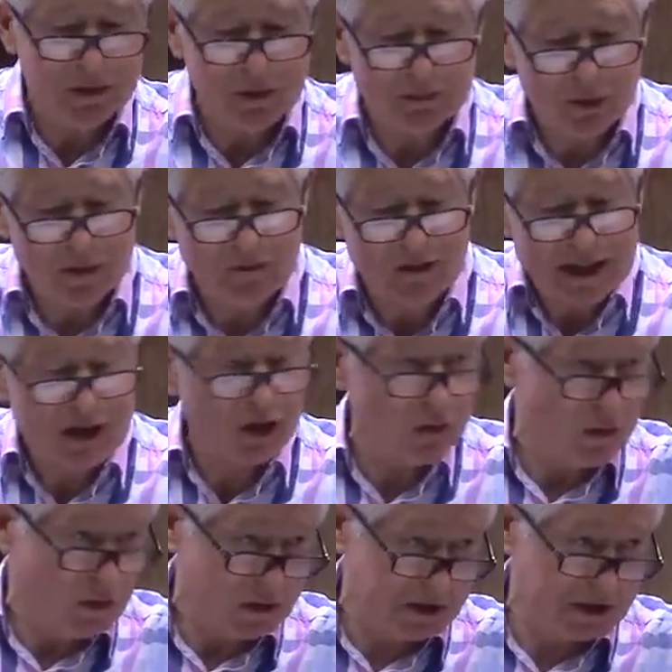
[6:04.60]
the
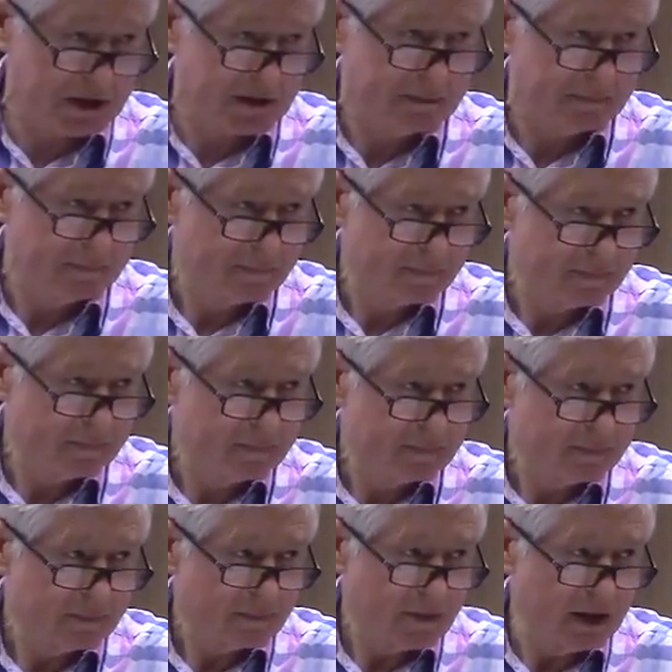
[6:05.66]
professors
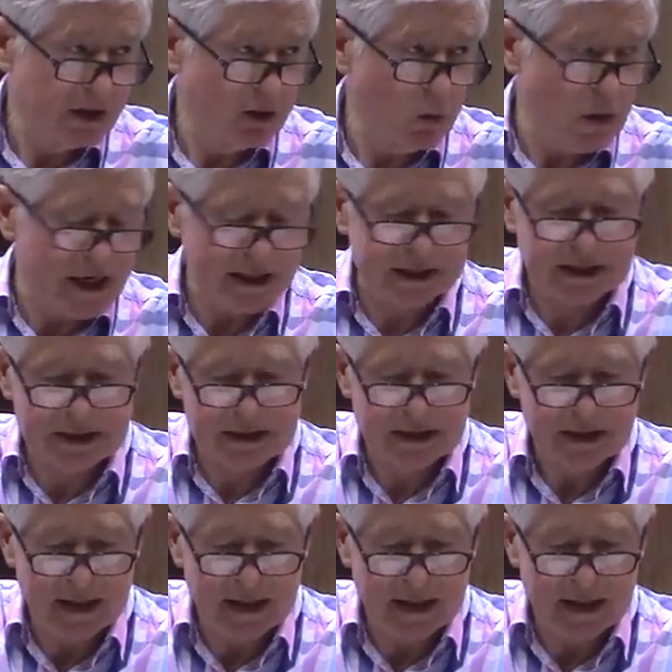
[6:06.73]
in the West.